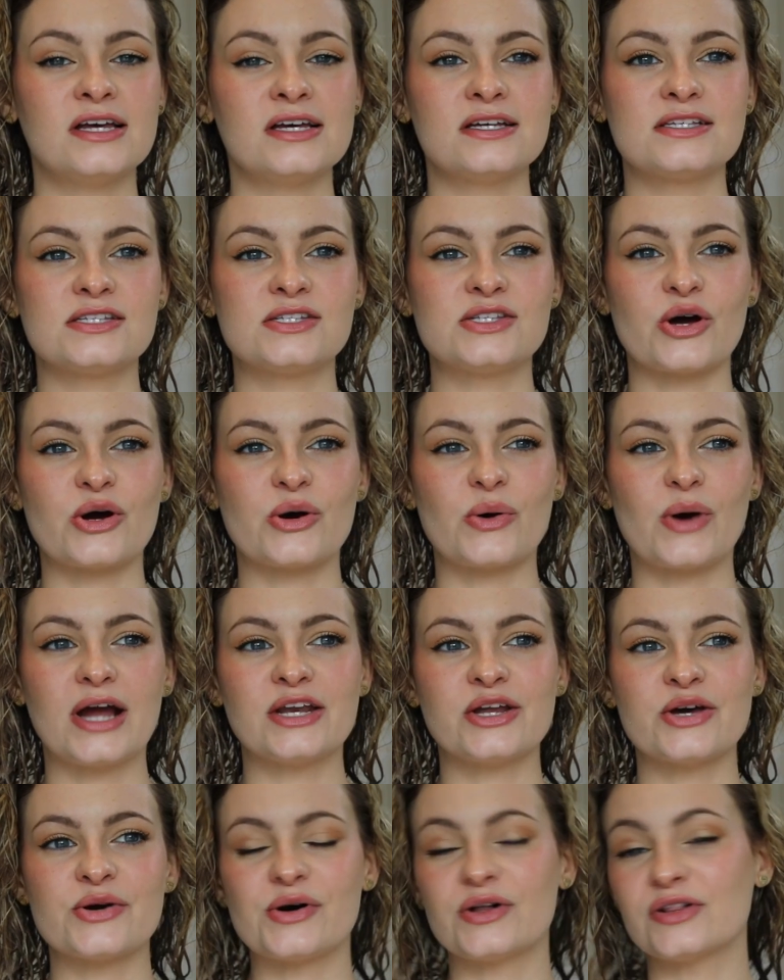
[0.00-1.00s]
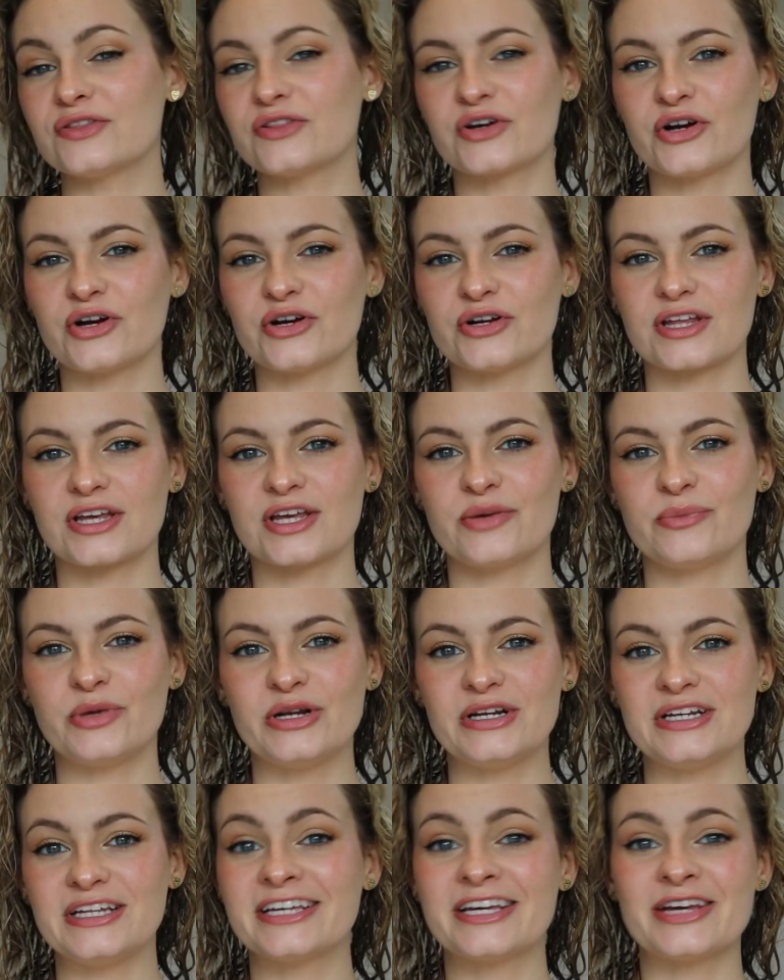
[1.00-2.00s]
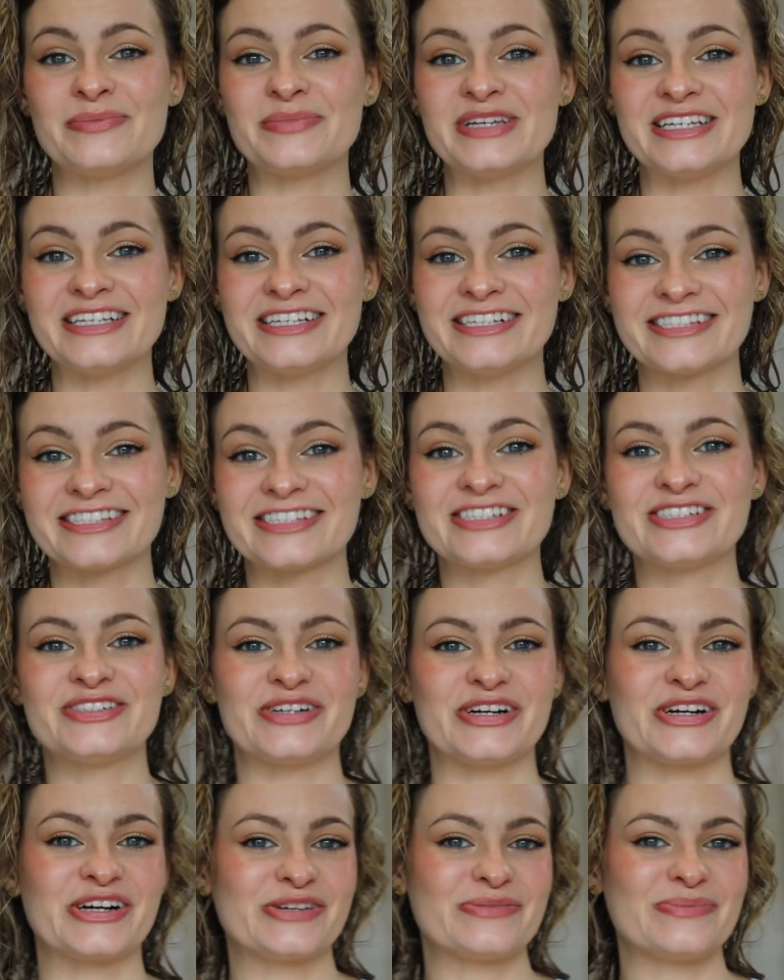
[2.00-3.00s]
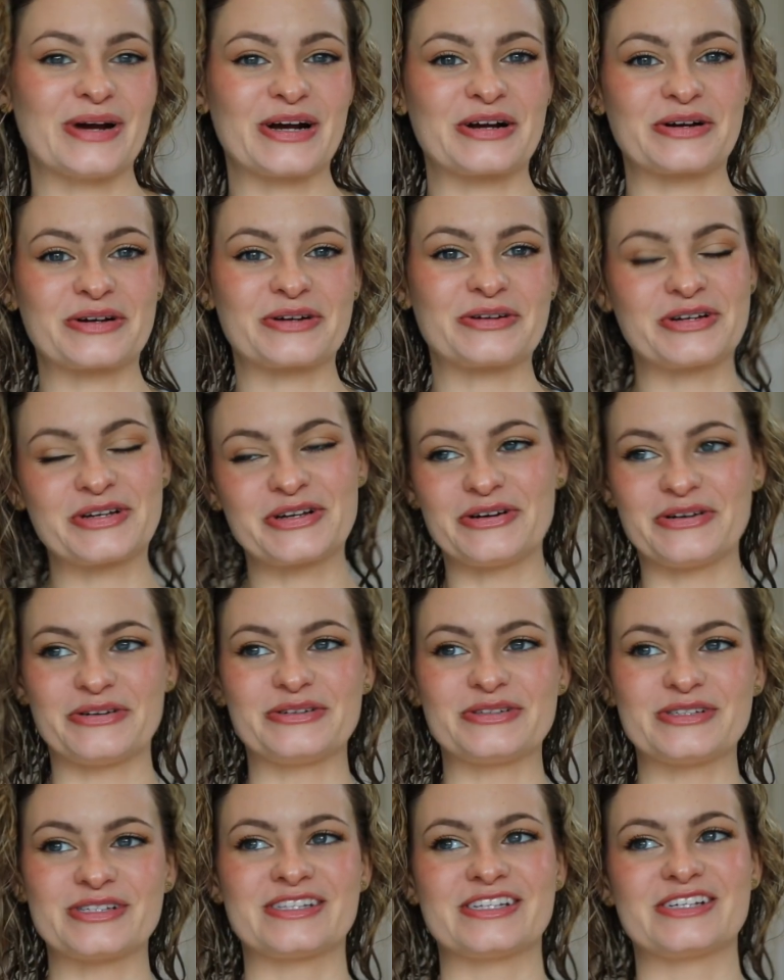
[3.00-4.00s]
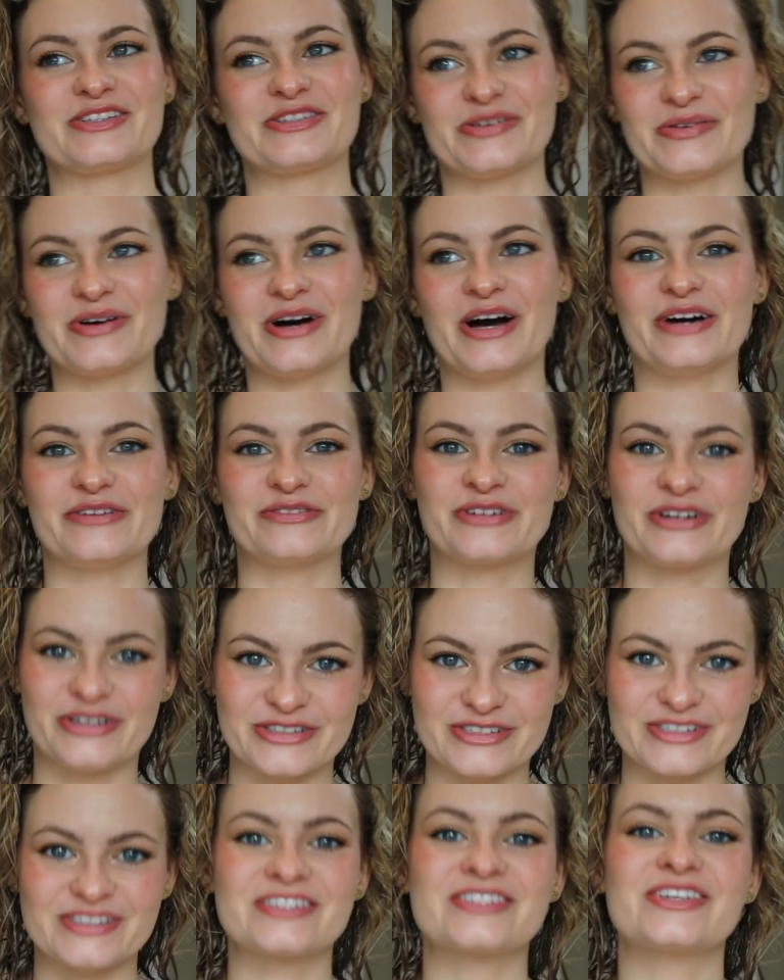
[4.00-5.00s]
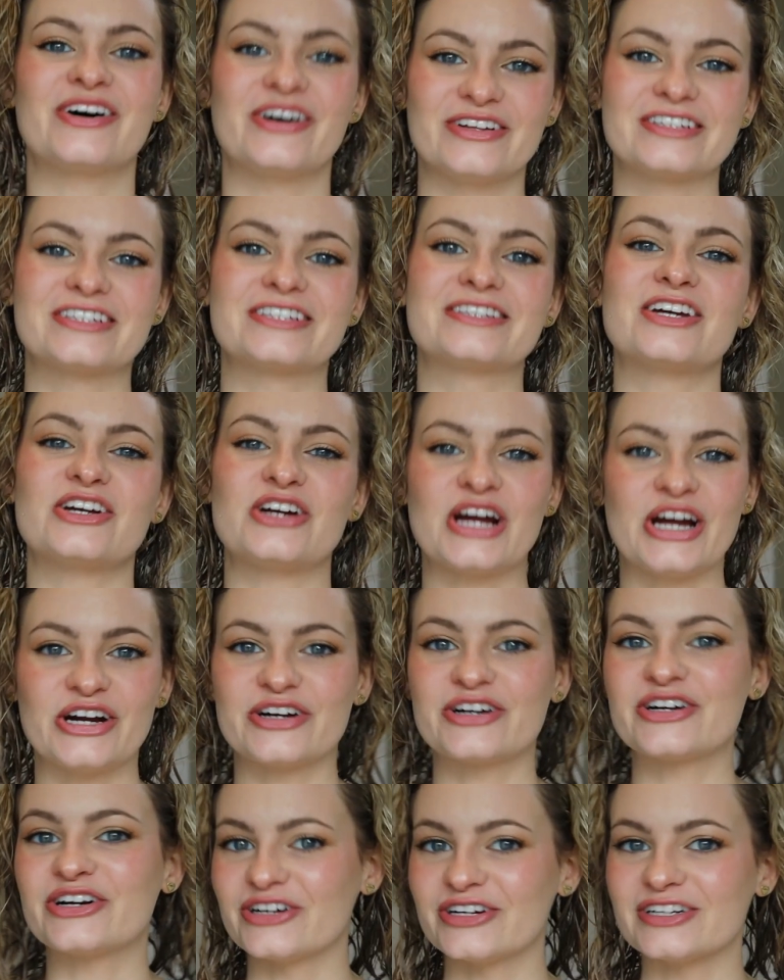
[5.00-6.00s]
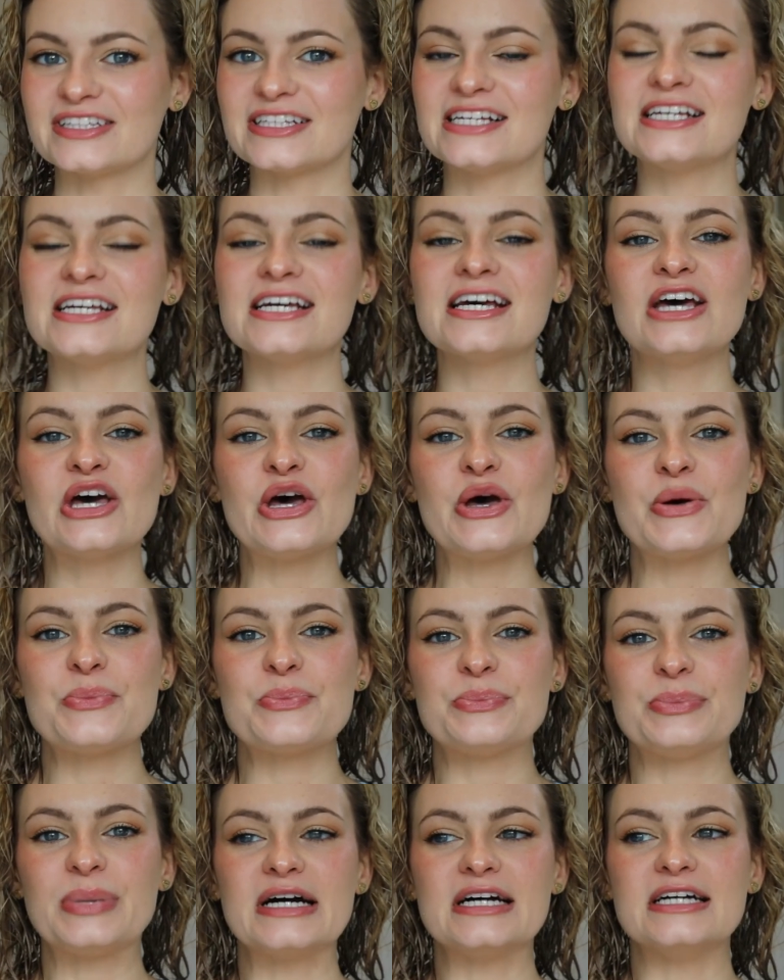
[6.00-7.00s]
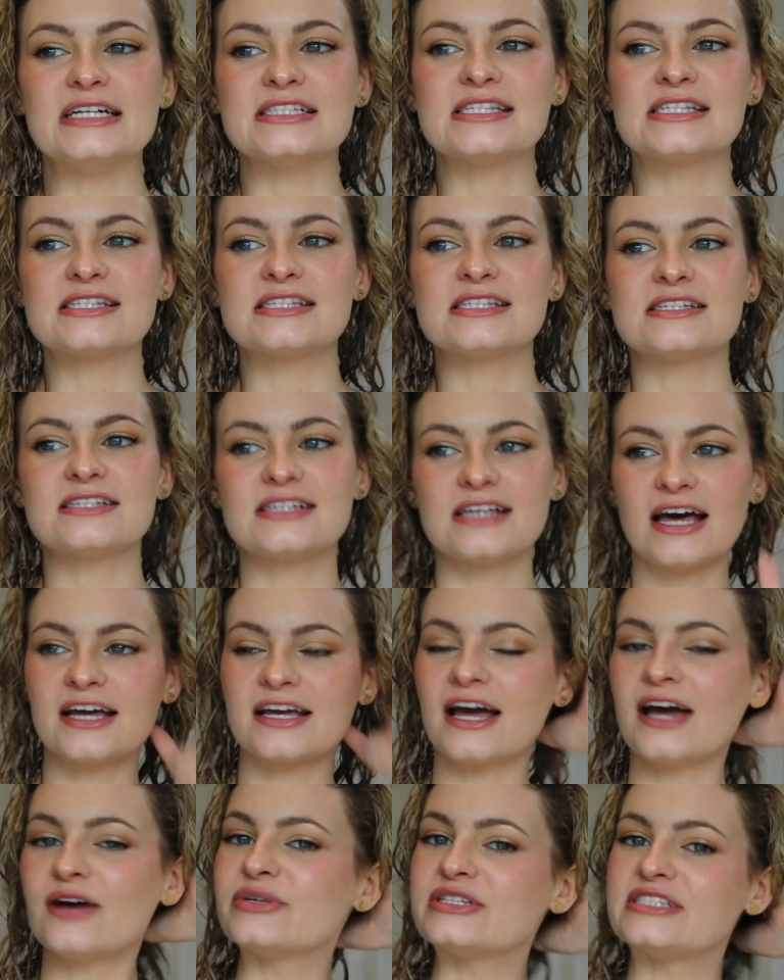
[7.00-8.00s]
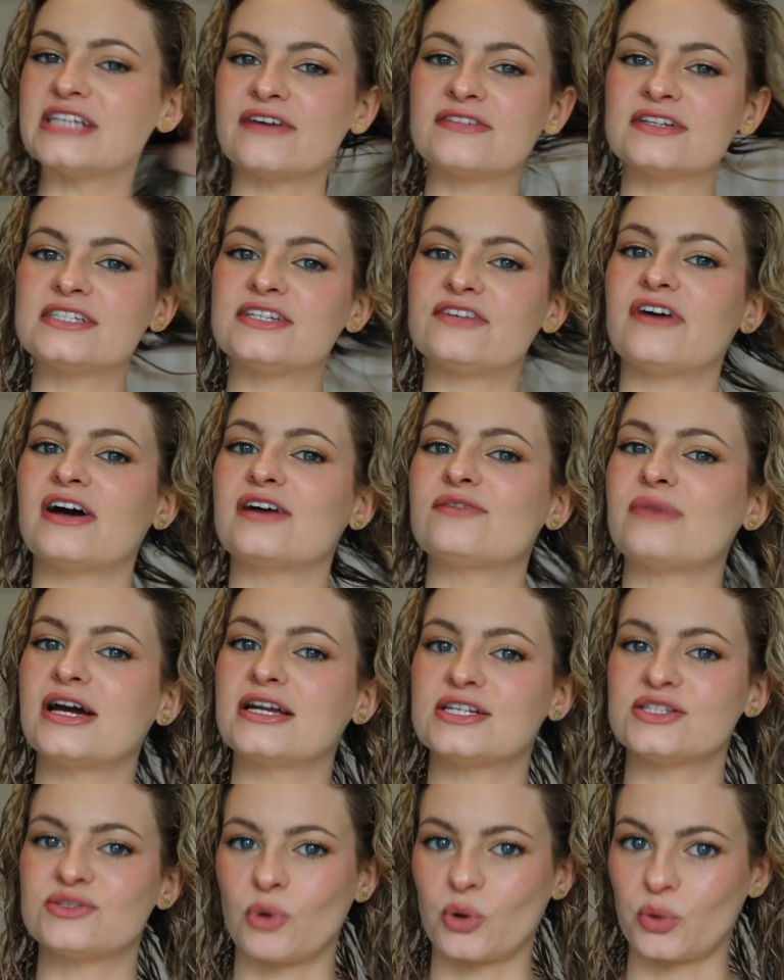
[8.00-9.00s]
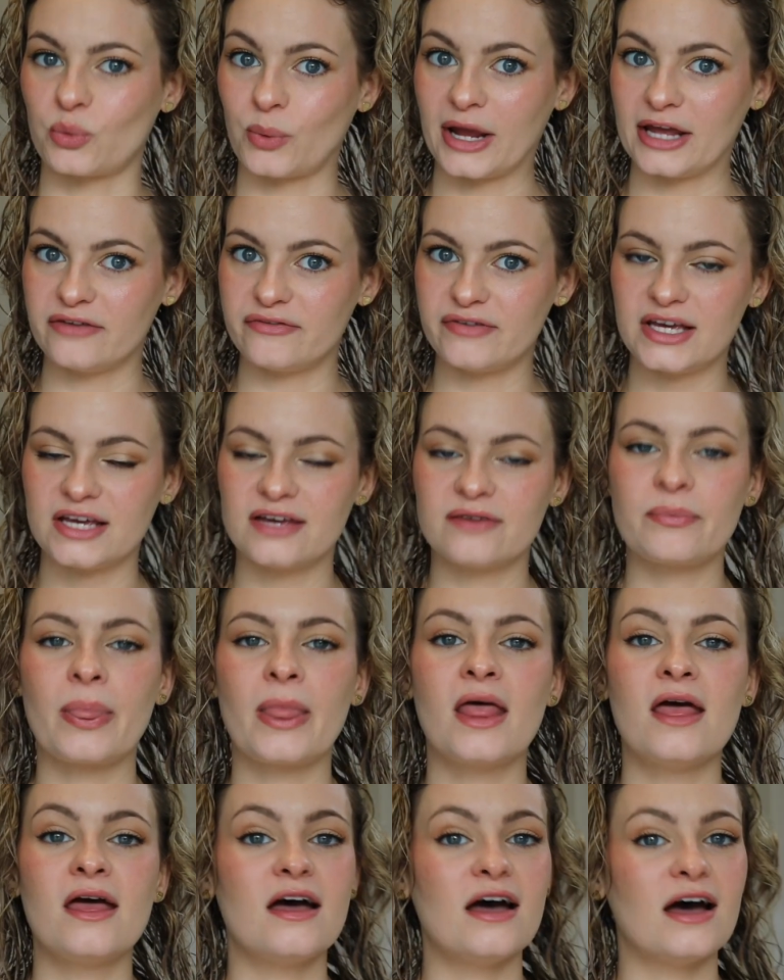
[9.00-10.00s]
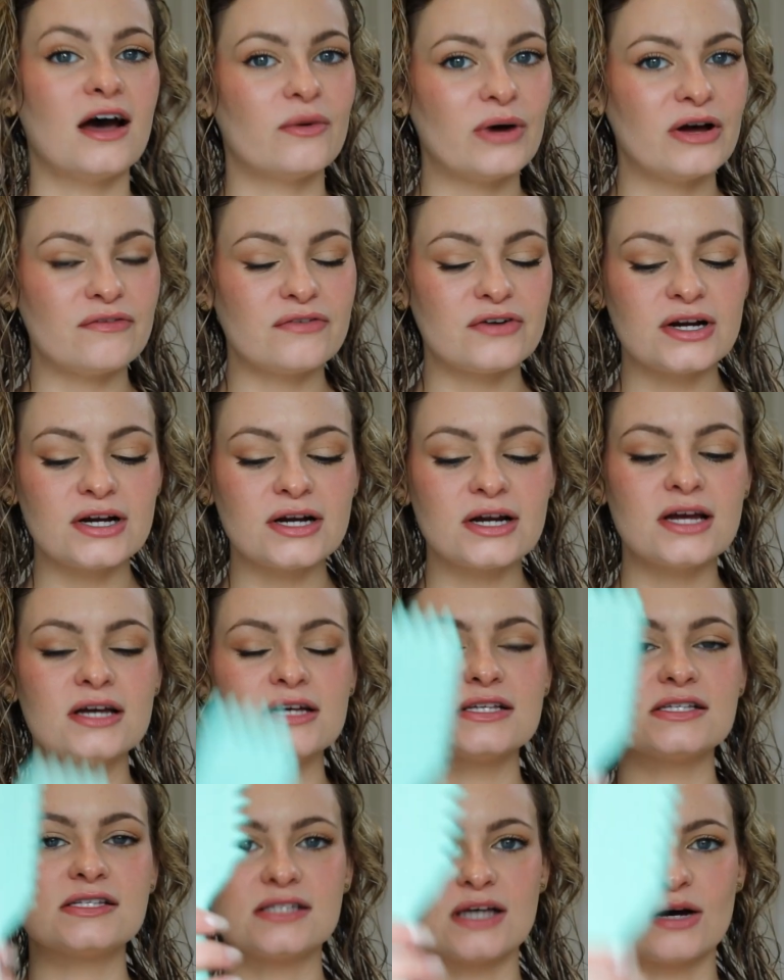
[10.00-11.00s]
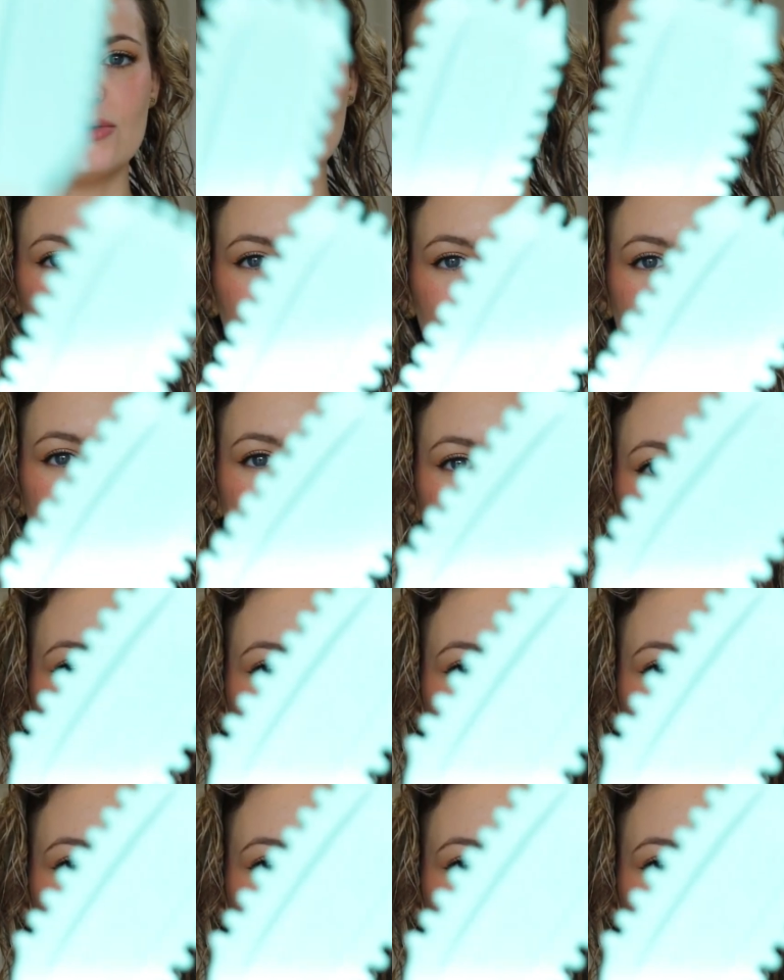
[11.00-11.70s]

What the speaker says: So I know the curly community can be easily triggered by girls that don't have curls calling their hair curly, but I would definitely define mine as more wavy. However, some girls, a